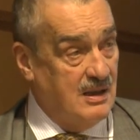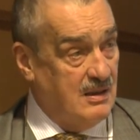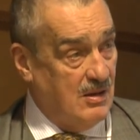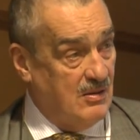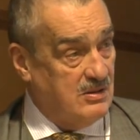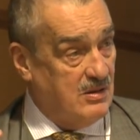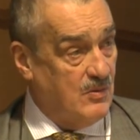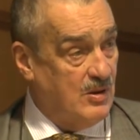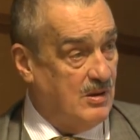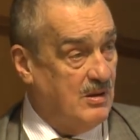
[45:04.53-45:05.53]
Now the
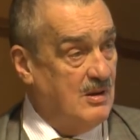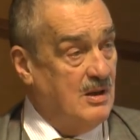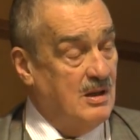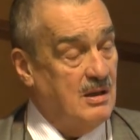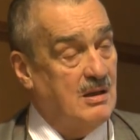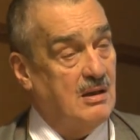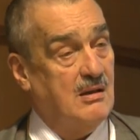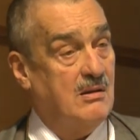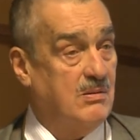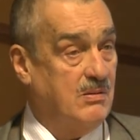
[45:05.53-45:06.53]
world,
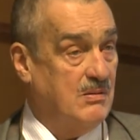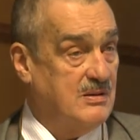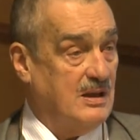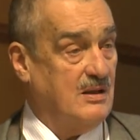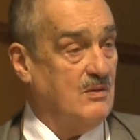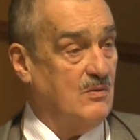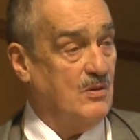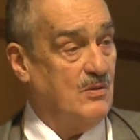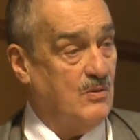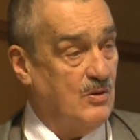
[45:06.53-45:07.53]
Second
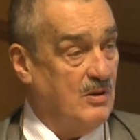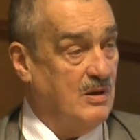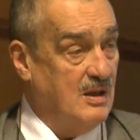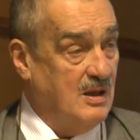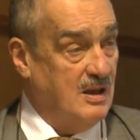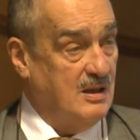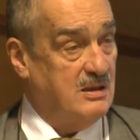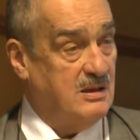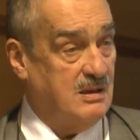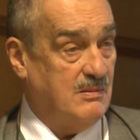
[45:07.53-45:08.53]
World War is
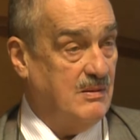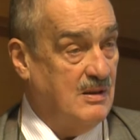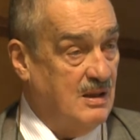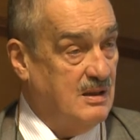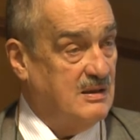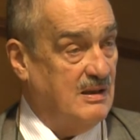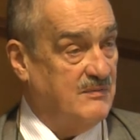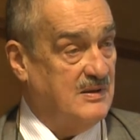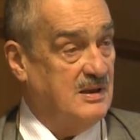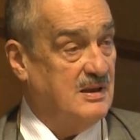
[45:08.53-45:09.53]

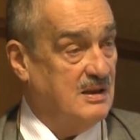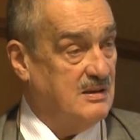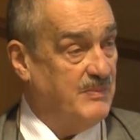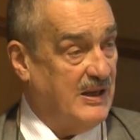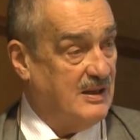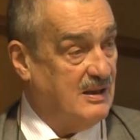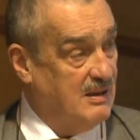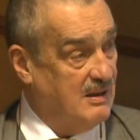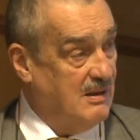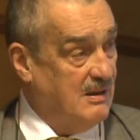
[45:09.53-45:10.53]
70 years back,
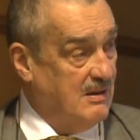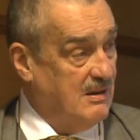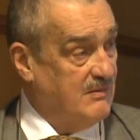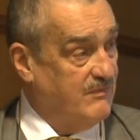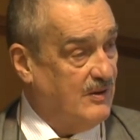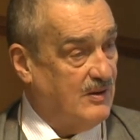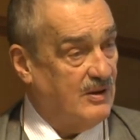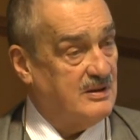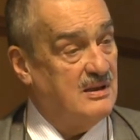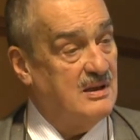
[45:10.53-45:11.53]
it's
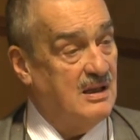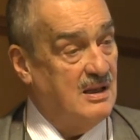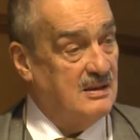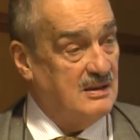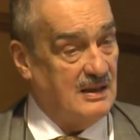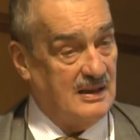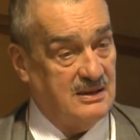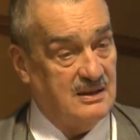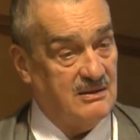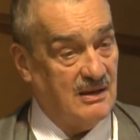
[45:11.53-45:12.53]
forgotten, the
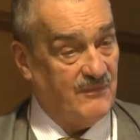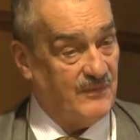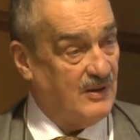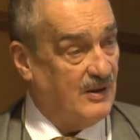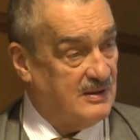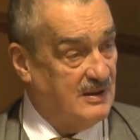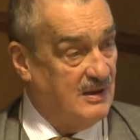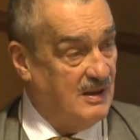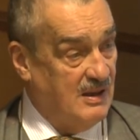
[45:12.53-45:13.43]
lessons are forgotten.